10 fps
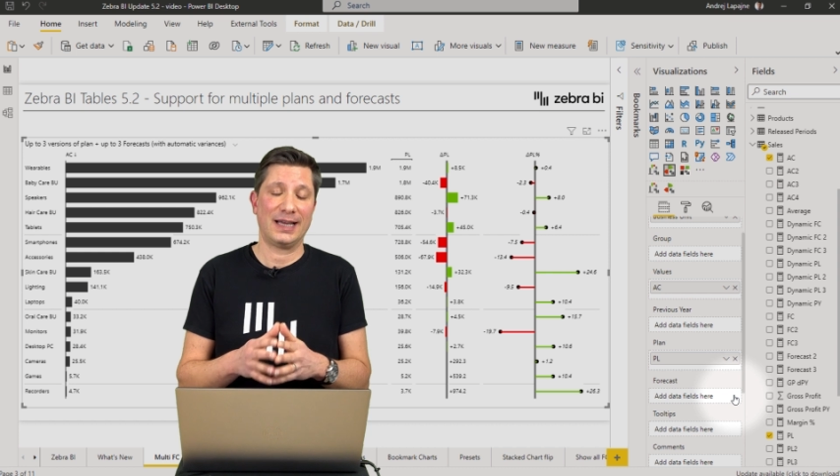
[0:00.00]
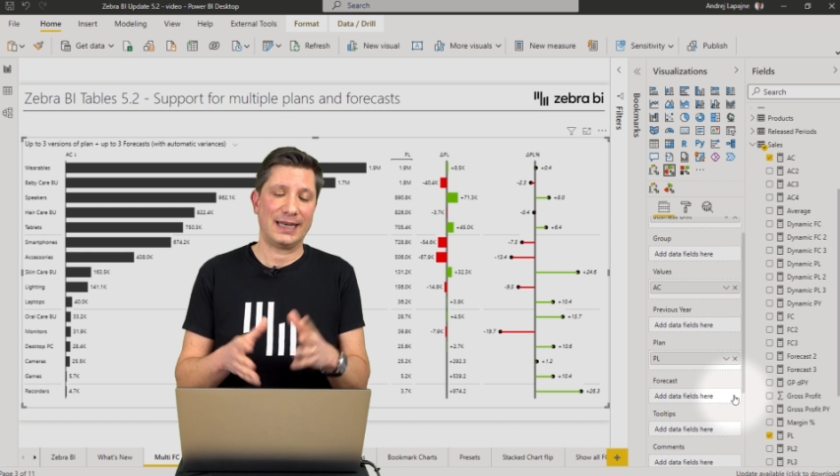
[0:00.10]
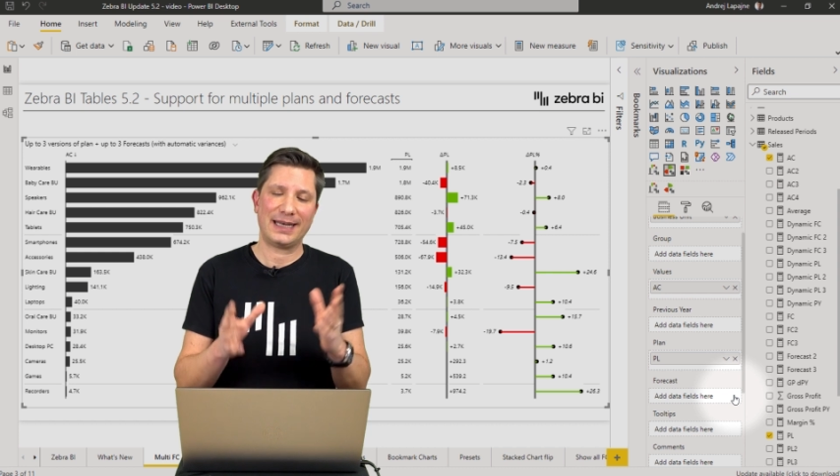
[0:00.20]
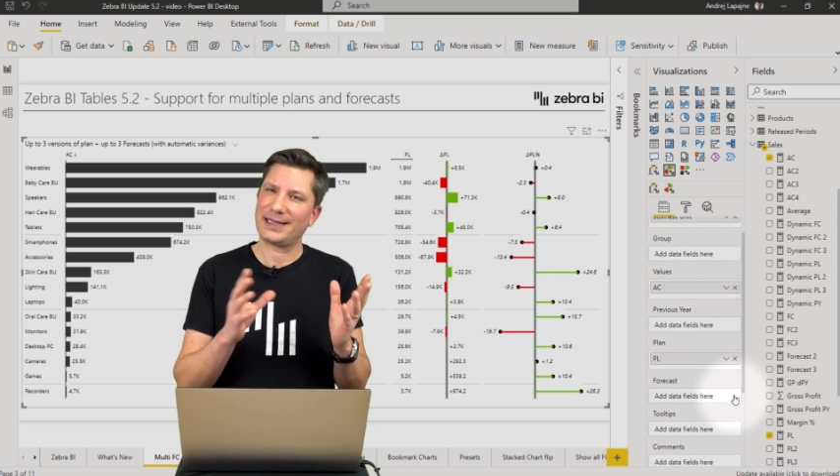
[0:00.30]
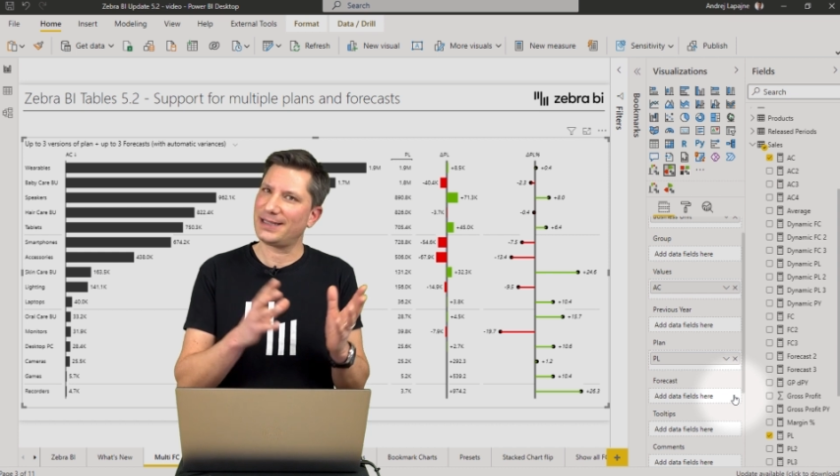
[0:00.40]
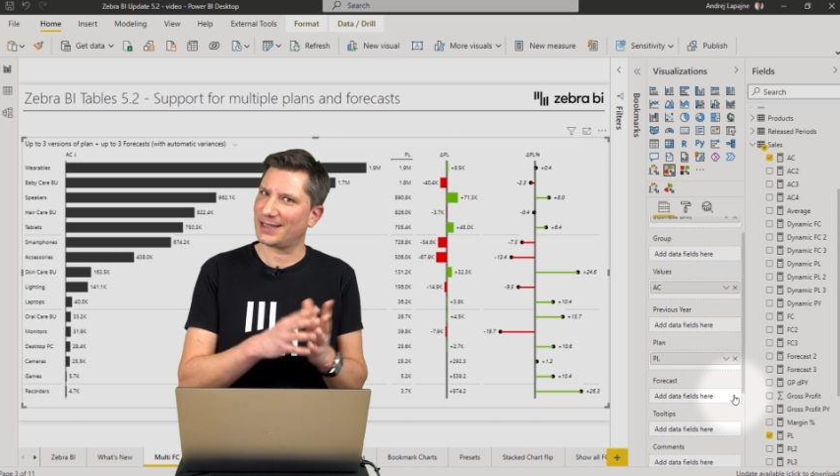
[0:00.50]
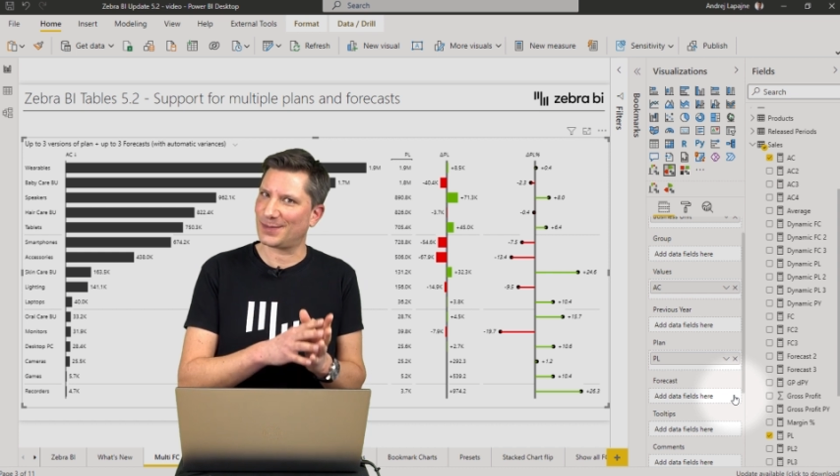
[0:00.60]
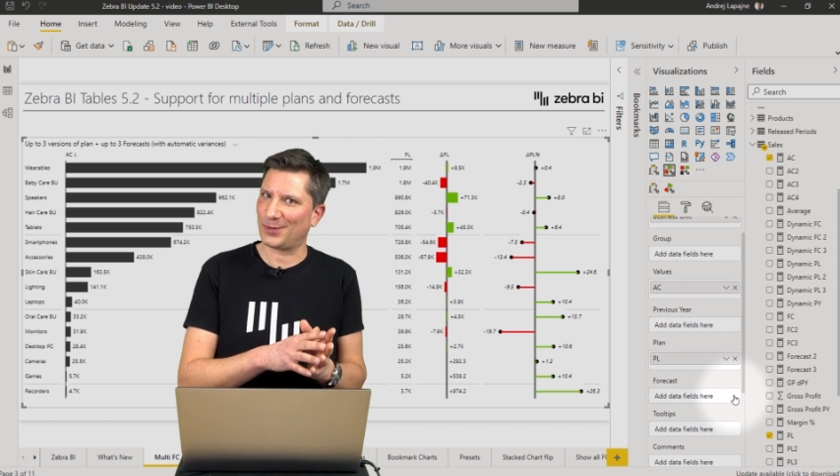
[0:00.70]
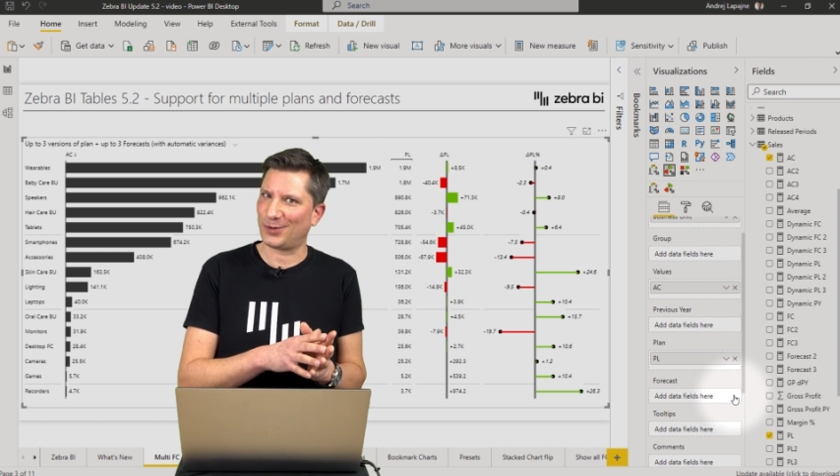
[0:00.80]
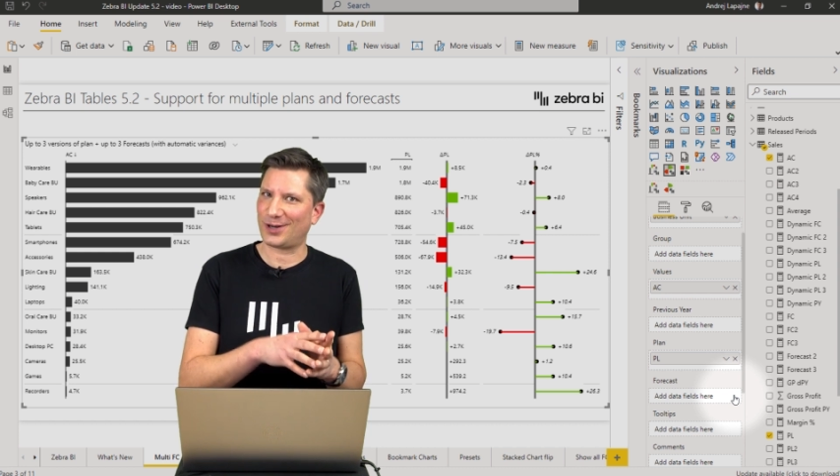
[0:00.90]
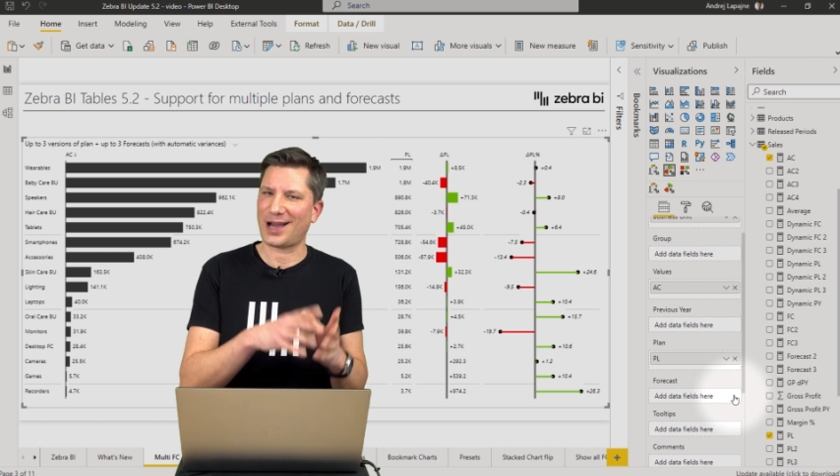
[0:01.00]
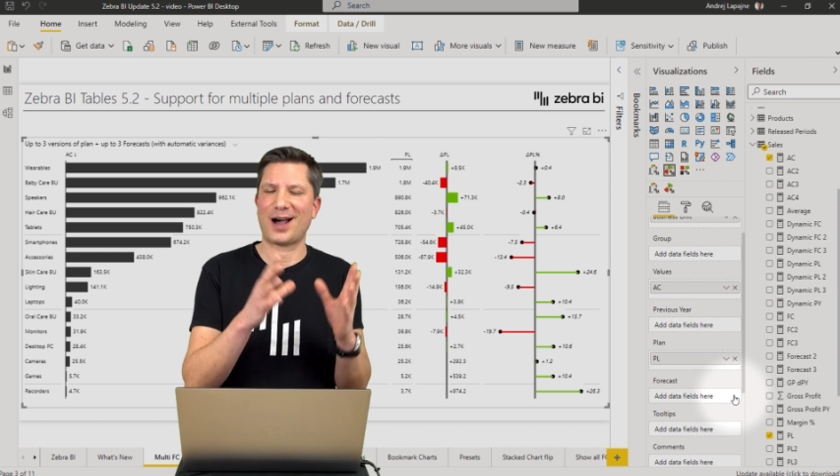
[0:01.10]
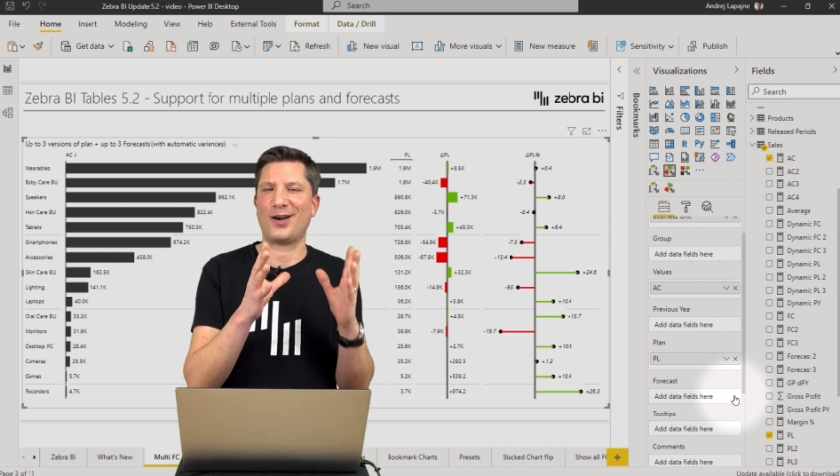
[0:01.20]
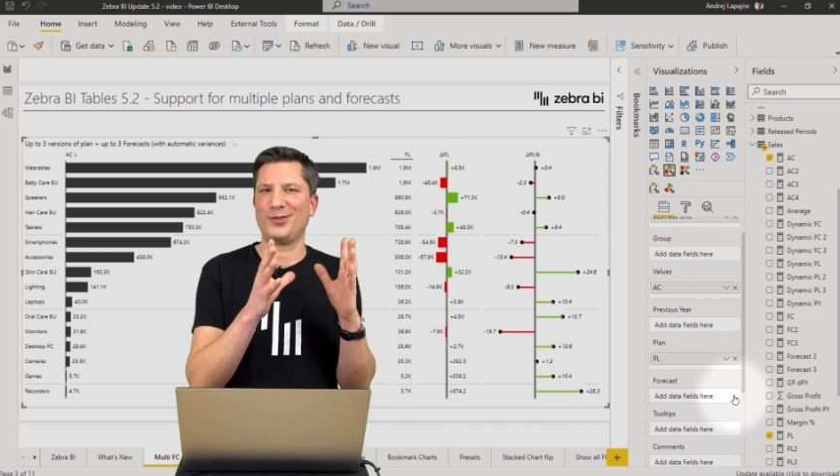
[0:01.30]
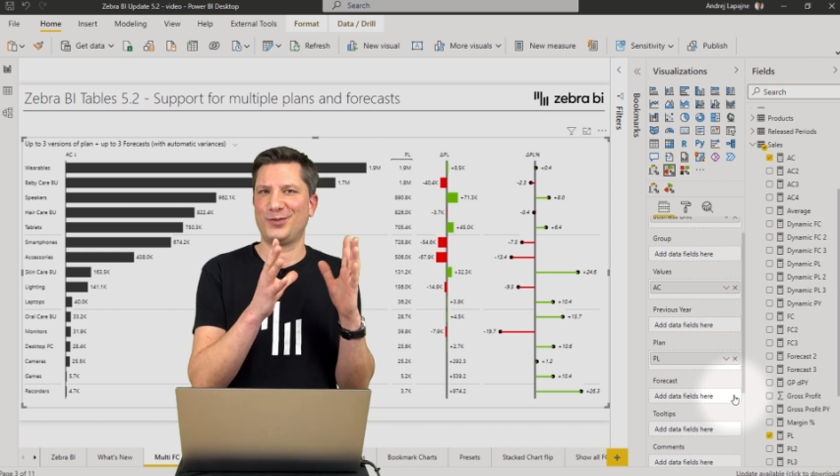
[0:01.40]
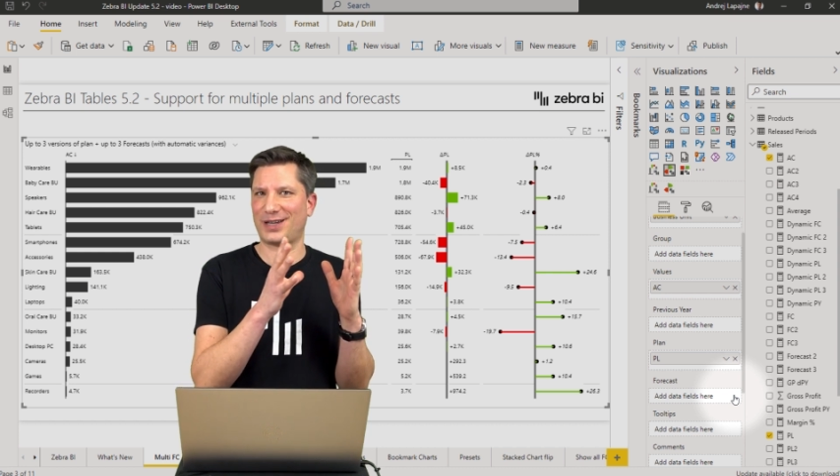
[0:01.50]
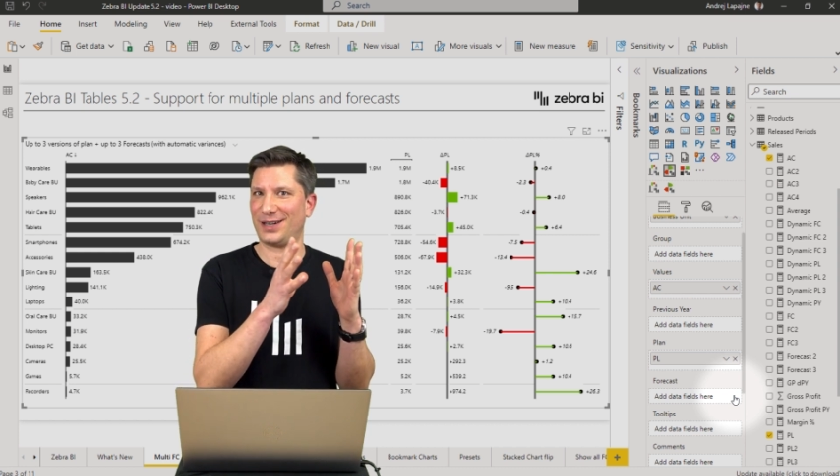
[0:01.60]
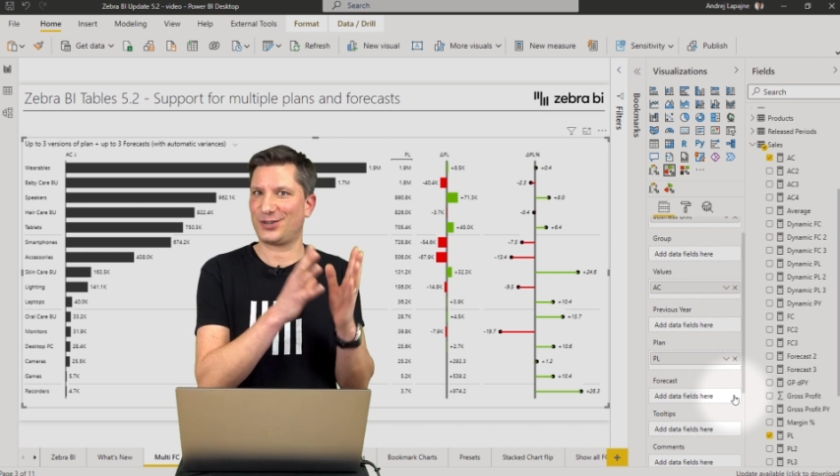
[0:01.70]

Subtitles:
let's explore how you can